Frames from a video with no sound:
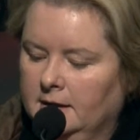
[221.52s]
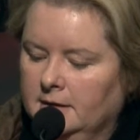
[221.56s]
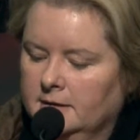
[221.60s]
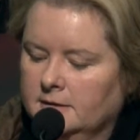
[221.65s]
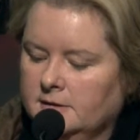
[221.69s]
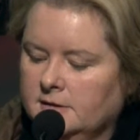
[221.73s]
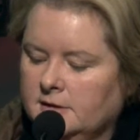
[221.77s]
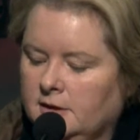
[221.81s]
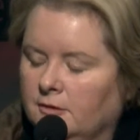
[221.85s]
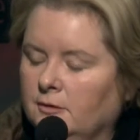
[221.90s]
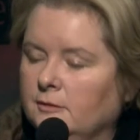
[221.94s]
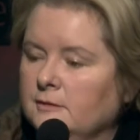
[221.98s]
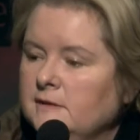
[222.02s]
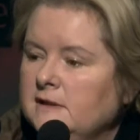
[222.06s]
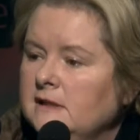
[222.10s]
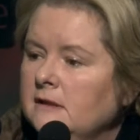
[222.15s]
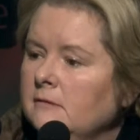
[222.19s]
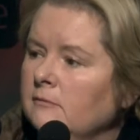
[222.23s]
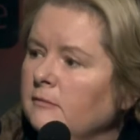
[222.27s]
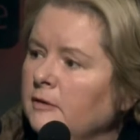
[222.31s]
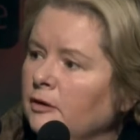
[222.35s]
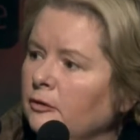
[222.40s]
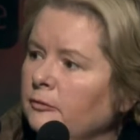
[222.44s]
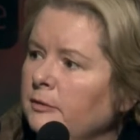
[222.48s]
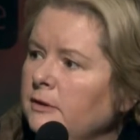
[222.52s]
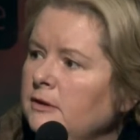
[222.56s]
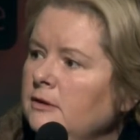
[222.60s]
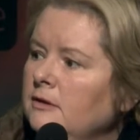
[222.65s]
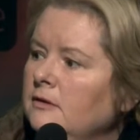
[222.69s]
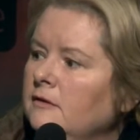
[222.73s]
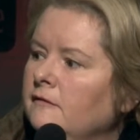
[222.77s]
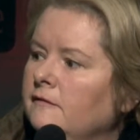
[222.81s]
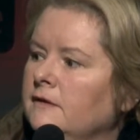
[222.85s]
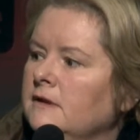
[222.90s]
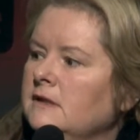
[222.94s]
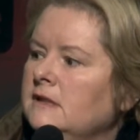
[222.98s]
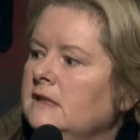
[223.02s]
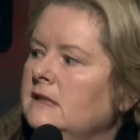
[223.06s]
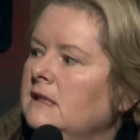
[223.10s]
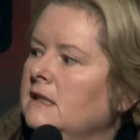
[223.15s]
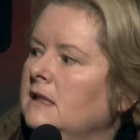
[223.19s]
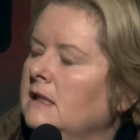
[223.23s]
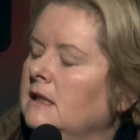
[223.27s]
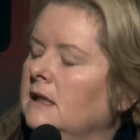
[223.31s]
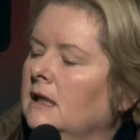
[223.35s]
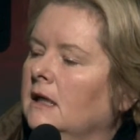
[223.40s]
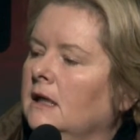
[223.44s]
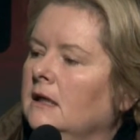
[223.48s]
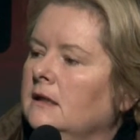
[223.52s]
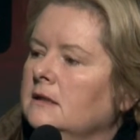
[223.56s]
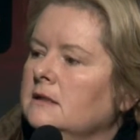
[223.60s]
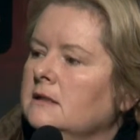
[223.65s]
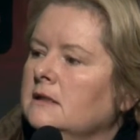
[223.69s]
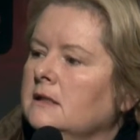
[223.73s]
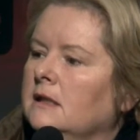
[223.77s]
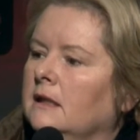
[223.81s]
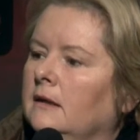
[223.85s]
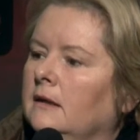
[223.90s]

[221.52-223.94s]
So I was at Melbourne University, and